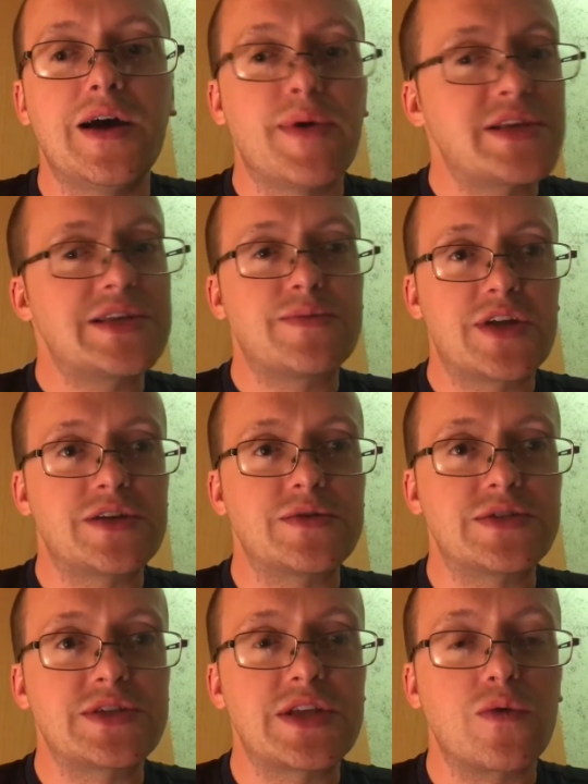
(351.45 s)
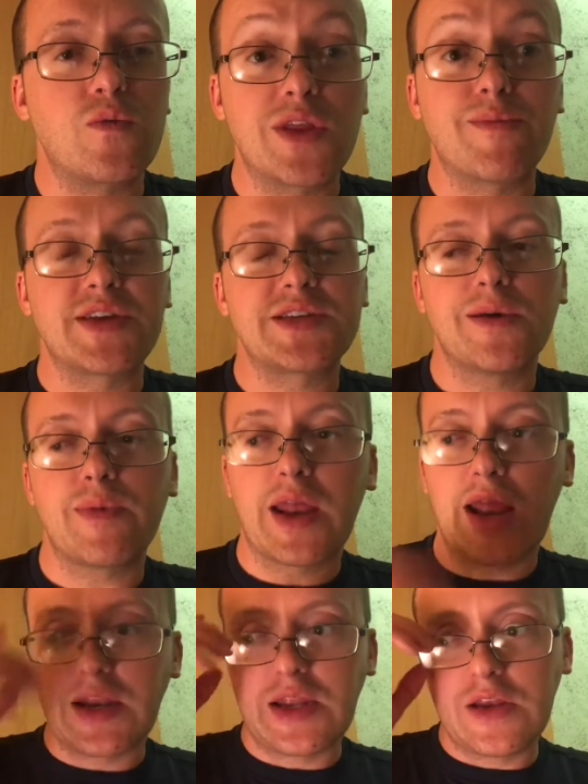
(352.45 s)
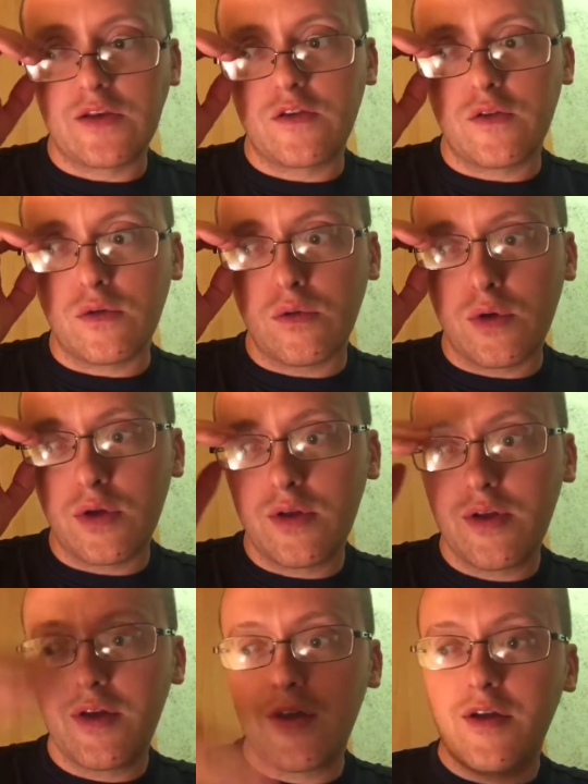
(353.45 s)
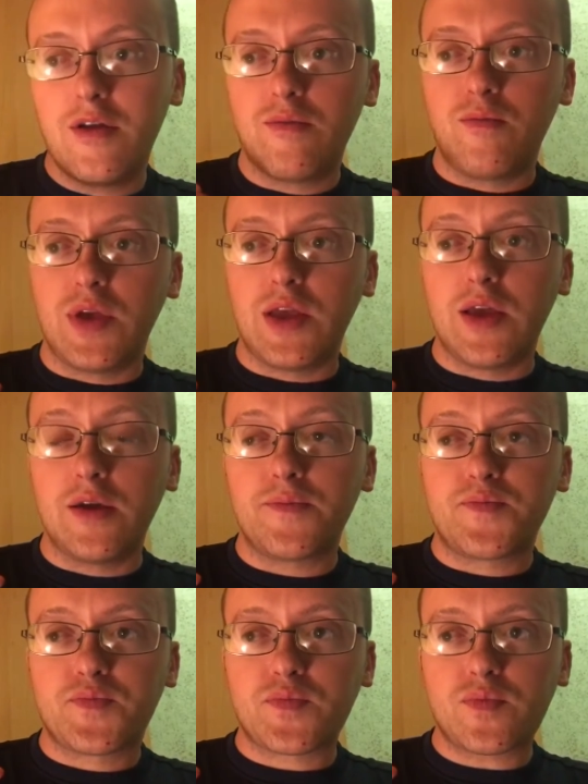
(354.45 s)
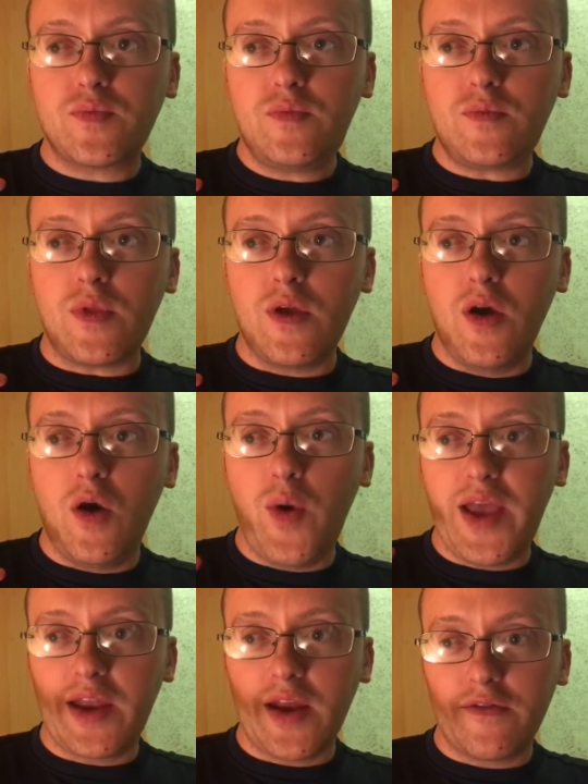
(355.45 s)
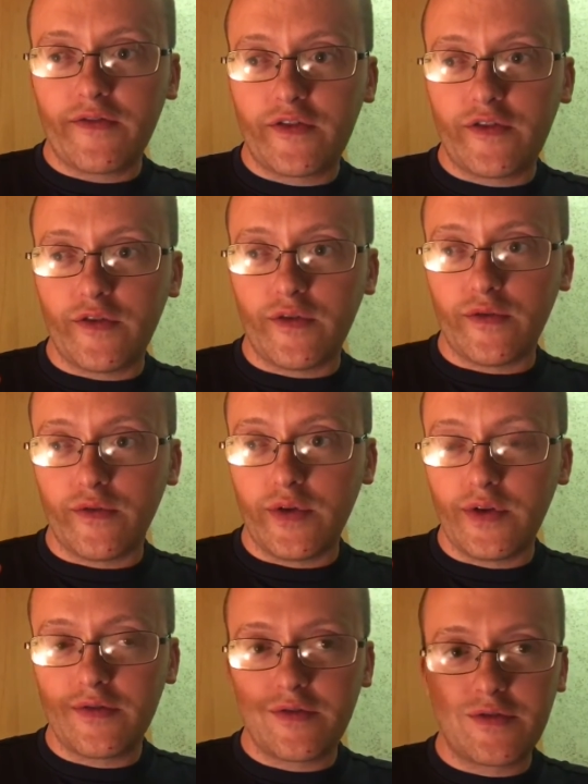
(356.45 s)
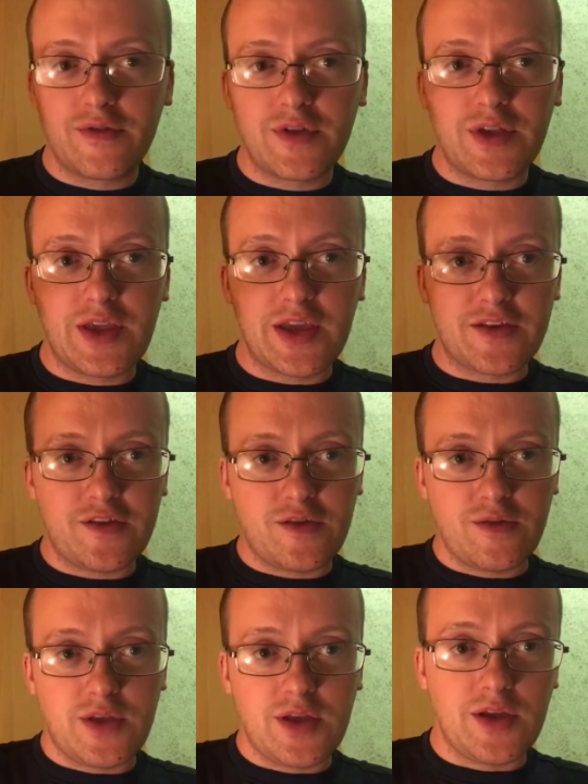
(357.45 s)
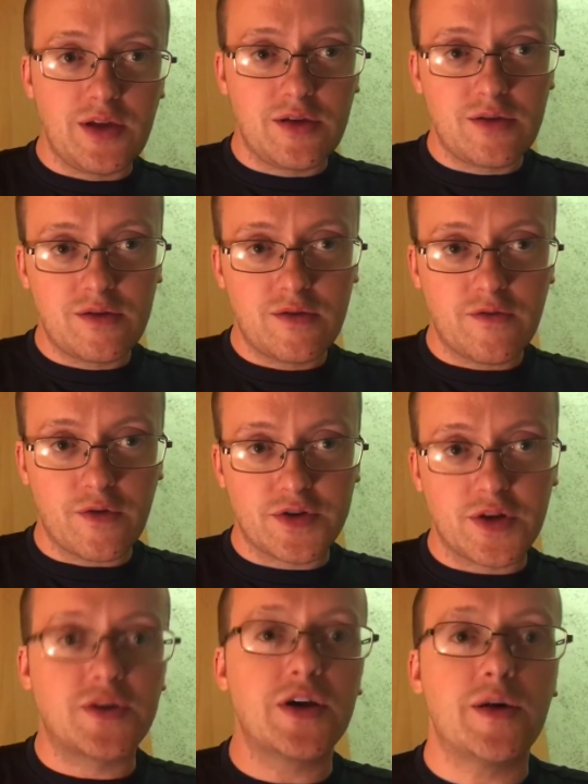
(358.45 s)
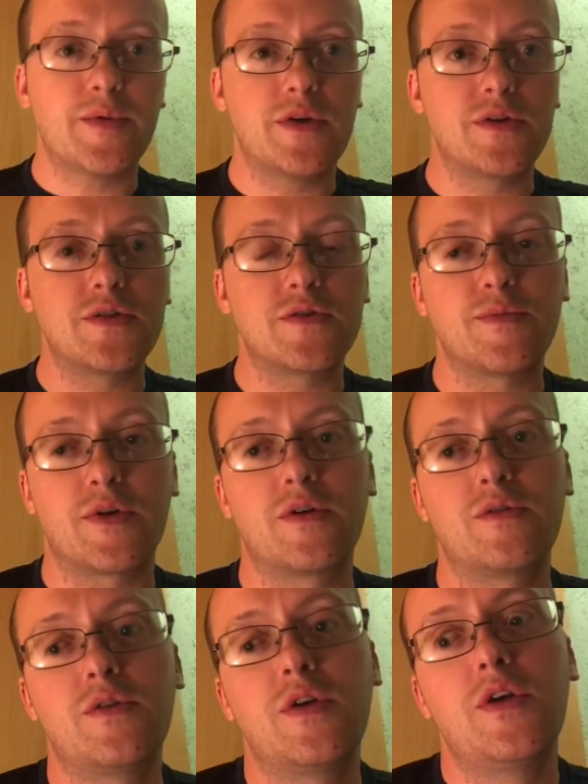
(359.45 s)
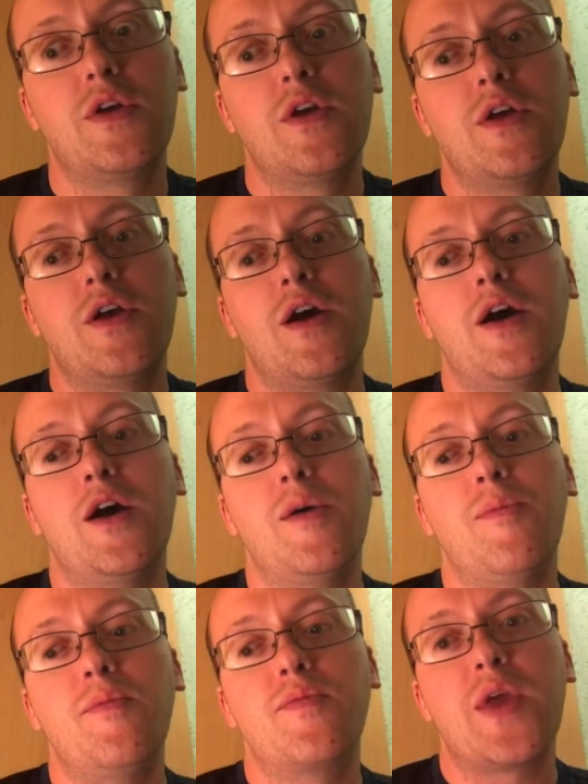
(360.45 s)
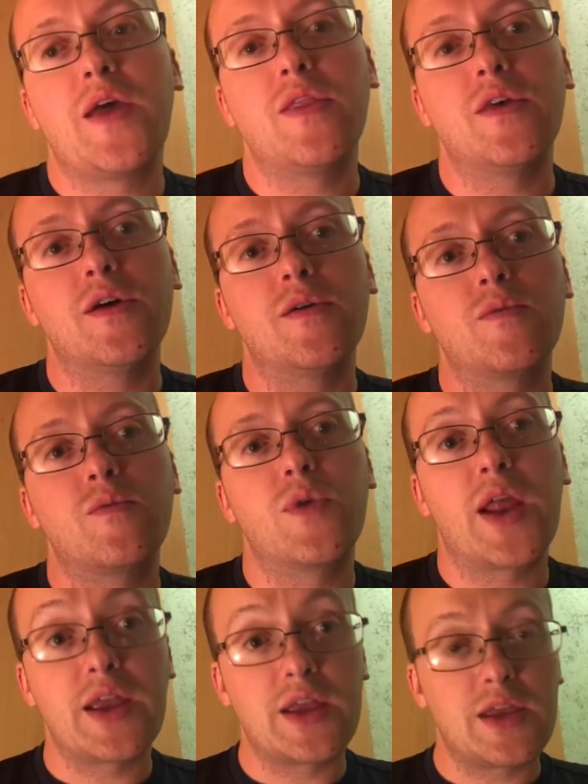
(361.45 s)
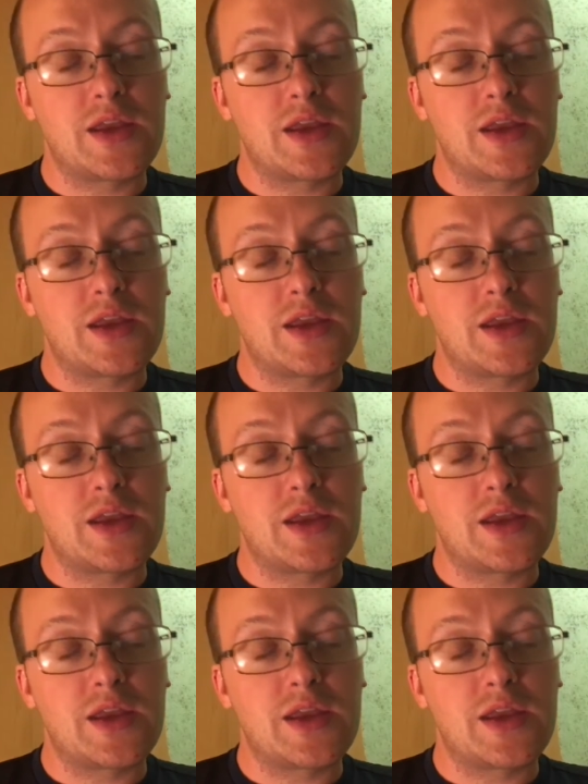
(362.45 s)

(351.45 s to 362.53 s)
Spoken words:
my sleep schedule is just getting really messed up, and I need to be awake enough to get to the first hotel I'm going to tomorrow. And when I